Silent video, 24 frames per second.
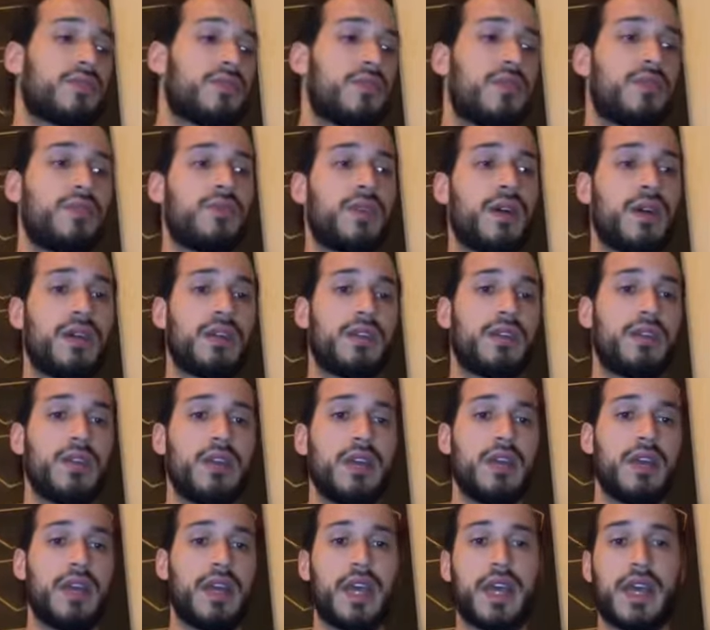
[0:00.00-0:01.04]
going well,
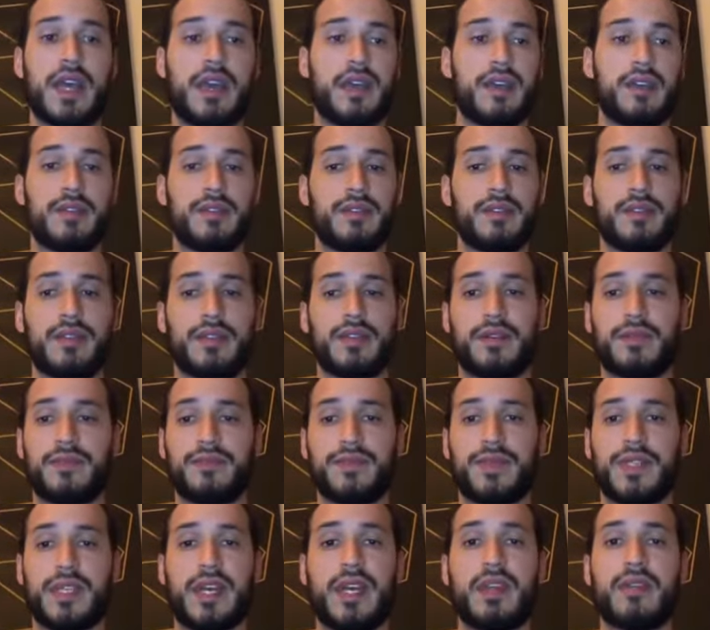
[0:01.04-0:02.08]
and,
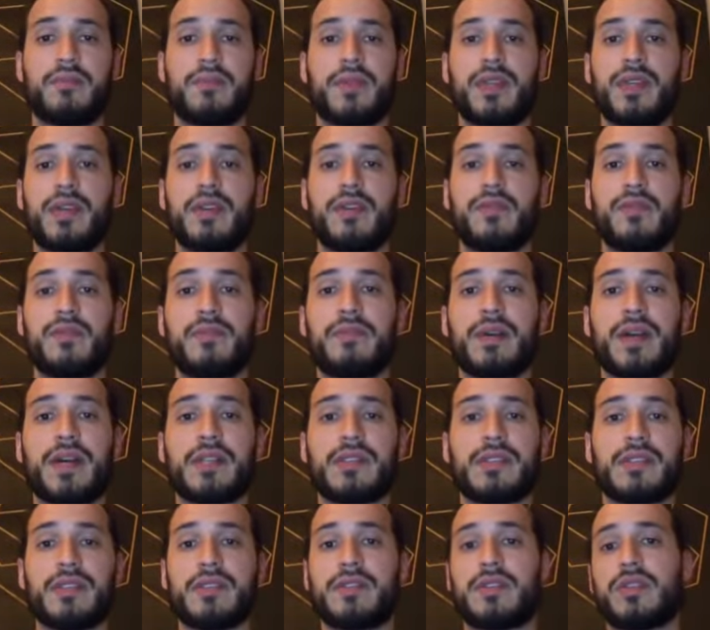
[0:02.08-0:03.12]
the enemy of the
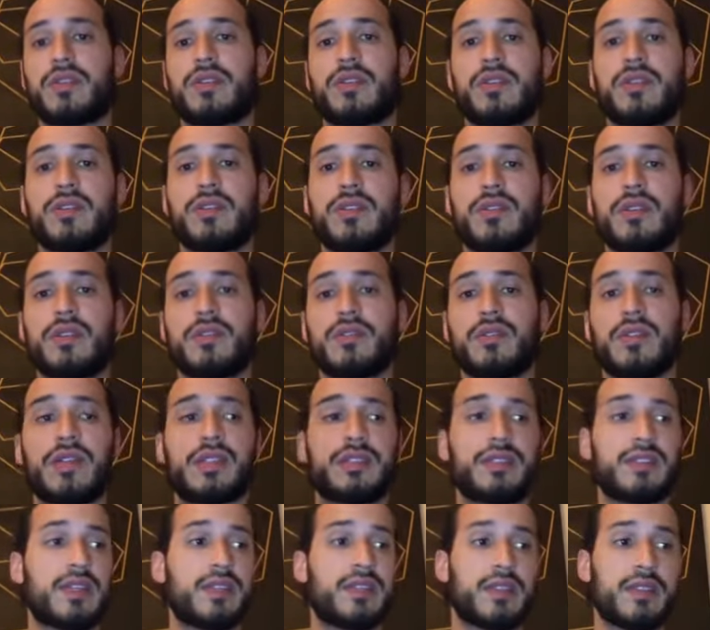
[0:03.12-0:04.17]
best is the good. So
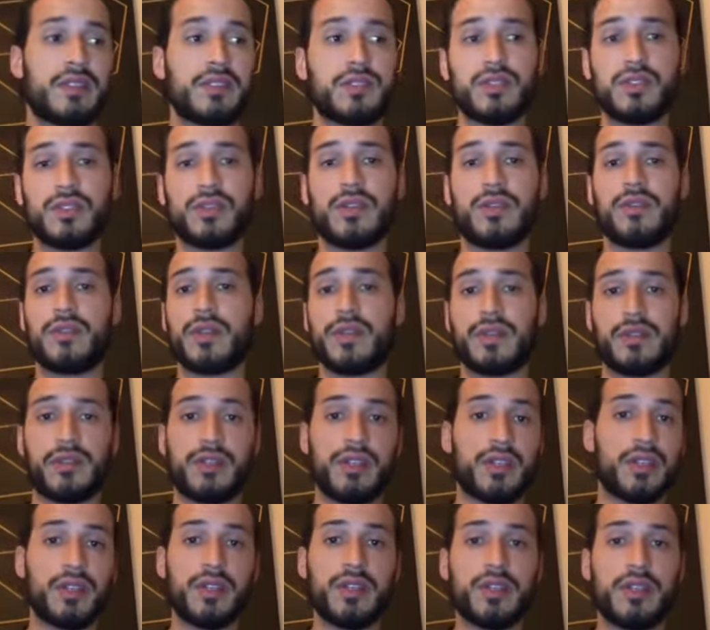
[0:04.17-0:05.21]
let's say things are going
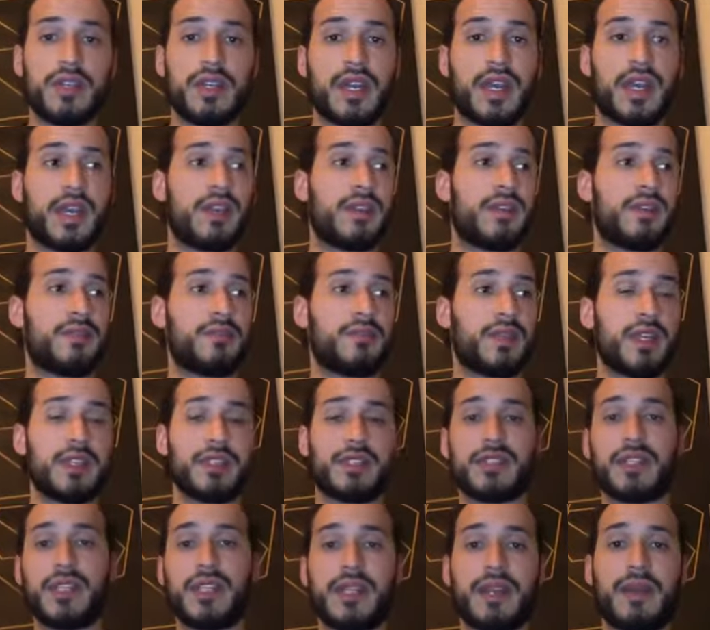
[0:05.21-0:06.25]
good and
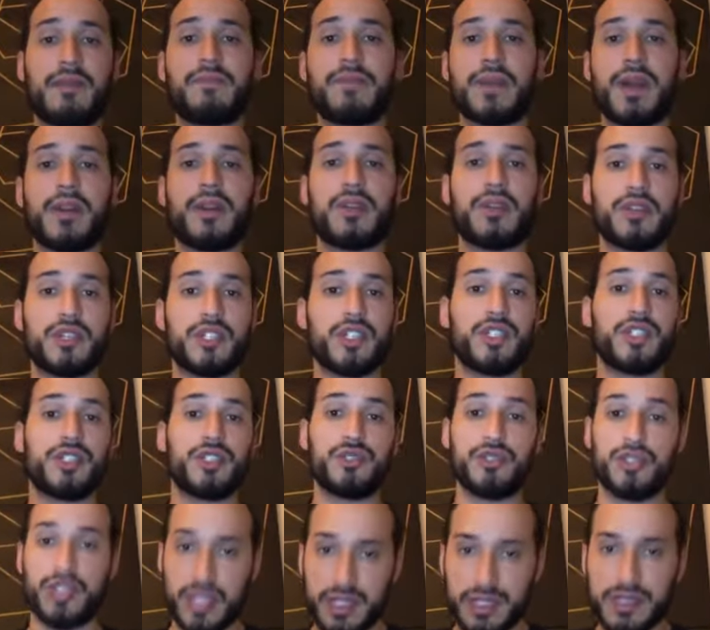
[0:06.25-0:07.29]
things can get better. Should
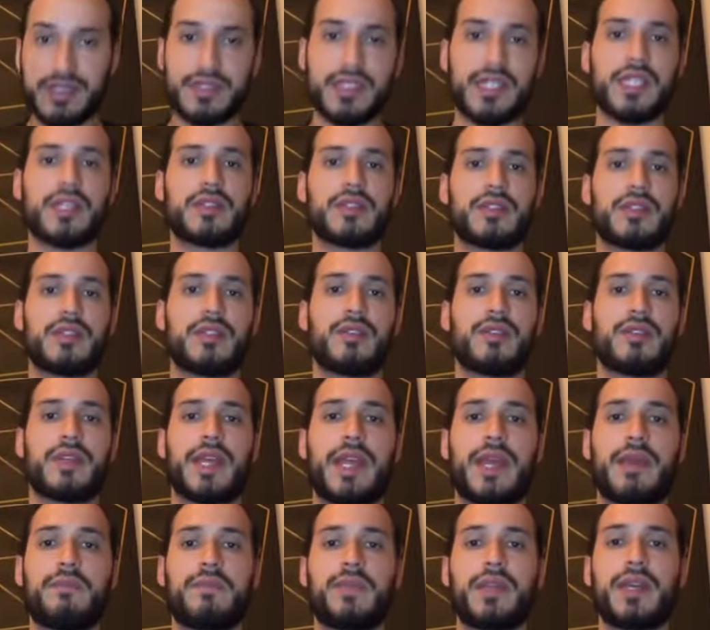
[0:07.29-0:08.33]
you just stick to your
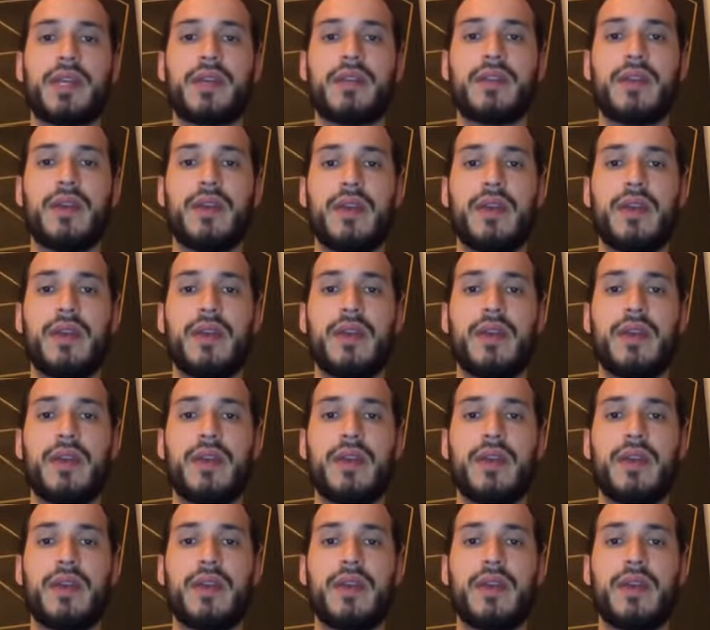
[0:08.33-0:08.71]
game plan?